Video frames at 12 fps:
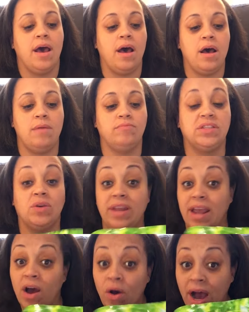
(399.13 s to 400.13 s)
So
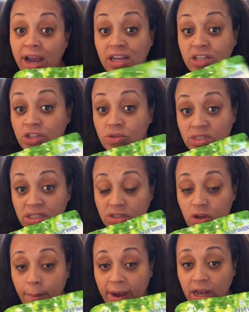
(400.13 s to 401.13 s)
now I can use
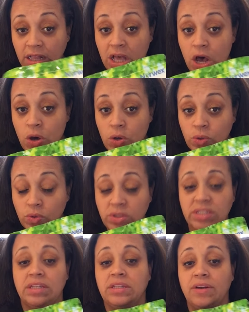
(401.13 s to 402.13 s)
this on my
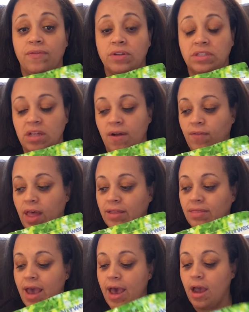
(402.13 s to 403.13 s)
clothes and different stuff
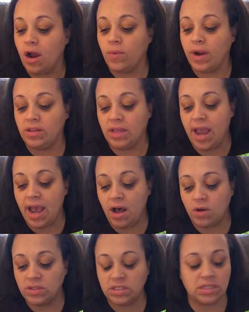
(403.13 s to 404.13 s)
like that around the
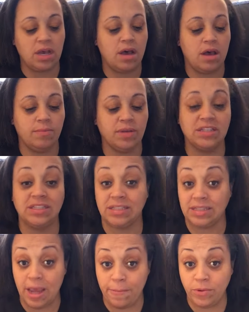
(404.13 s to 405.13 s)
house. Because the
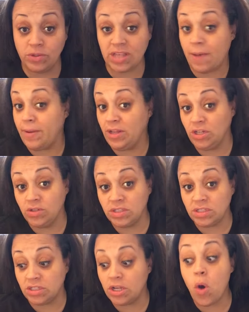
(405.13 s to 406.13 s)
samples I've been
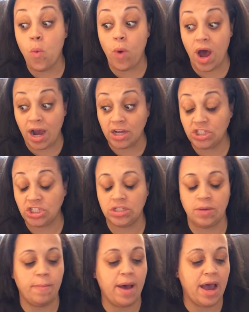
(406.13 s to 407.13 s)
using to wash
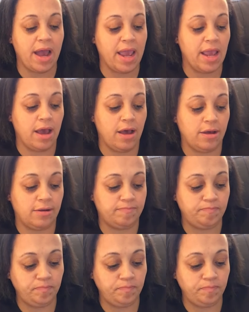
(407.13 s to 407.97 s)
my